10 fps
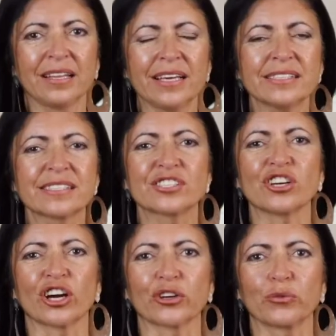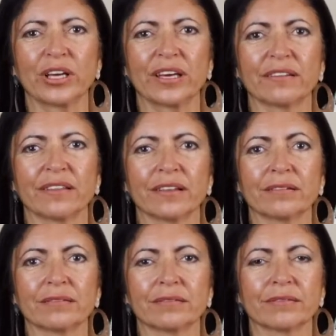Let's start with
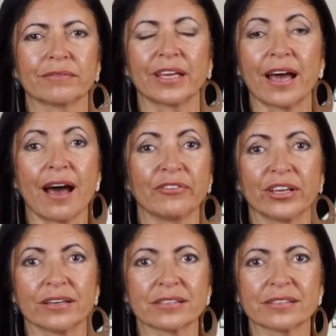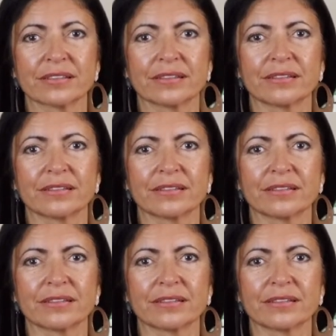the obvious,